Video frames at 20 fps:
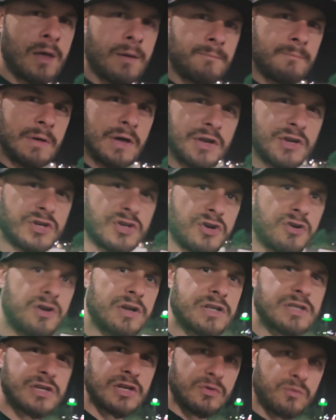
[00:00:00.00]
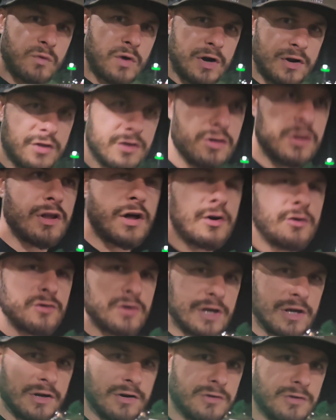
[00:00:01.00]
make sure it's in one of the low
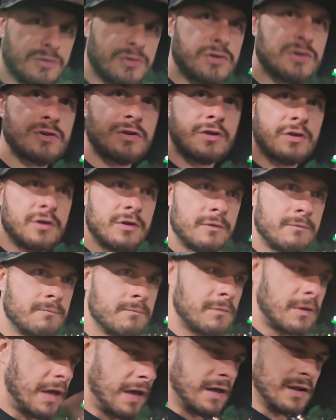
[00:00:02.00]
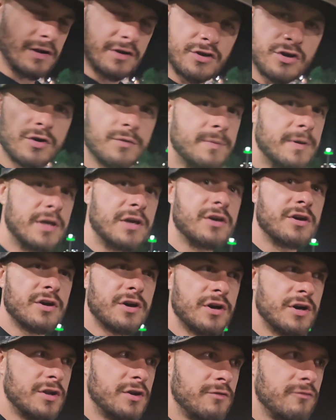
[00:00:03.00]
gears, and you'll be
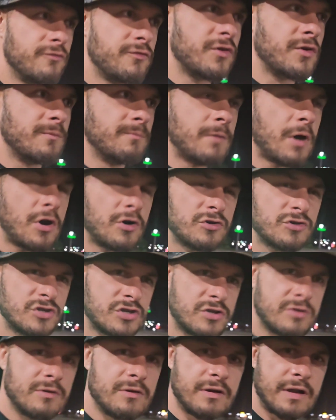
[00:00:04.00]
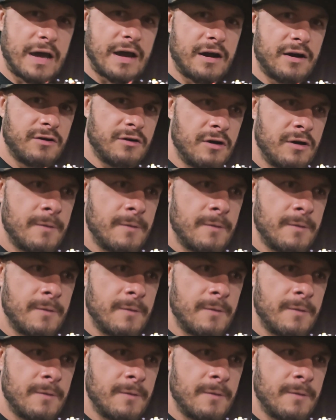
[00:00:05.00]
good. For most, now,